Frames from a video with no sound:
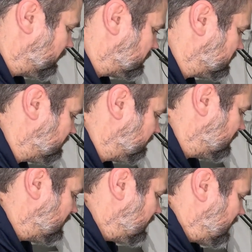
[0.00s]
to positive.
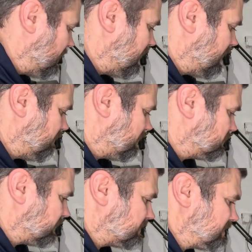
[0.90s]

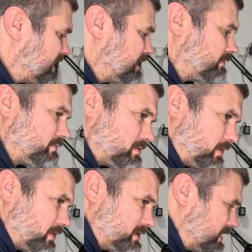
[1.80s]
As you can see, just
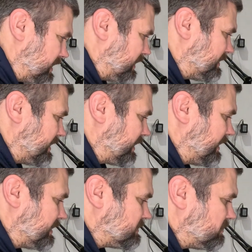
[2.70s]
plugs into that data
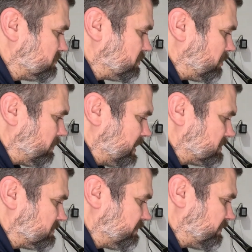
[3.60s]
connection. Those other
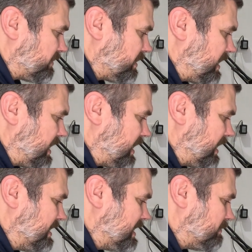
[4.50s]
wires are for
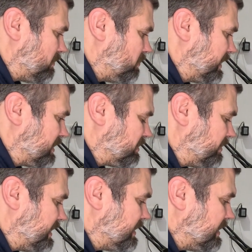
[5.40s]
NEMA
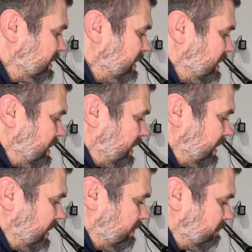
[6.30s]
183,
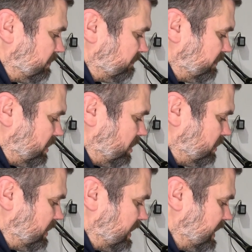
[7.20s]
but for now
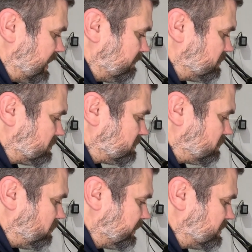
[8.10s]
I am
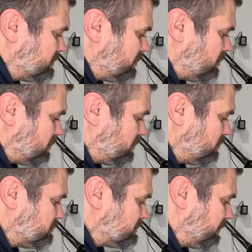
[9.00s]
just going to
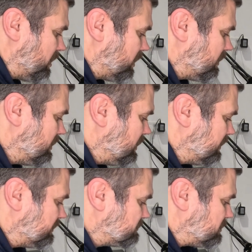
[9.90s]
use the power.
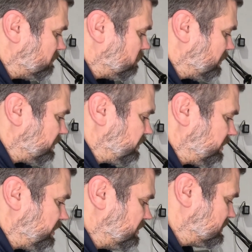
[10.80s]
It does come
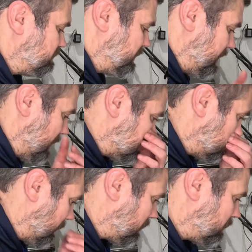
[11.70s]
with the GPS
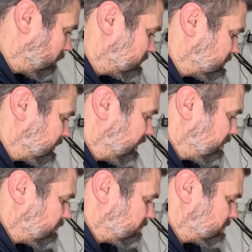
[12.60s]
puck, which is
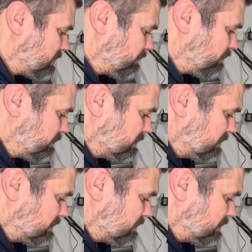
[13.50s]
here, so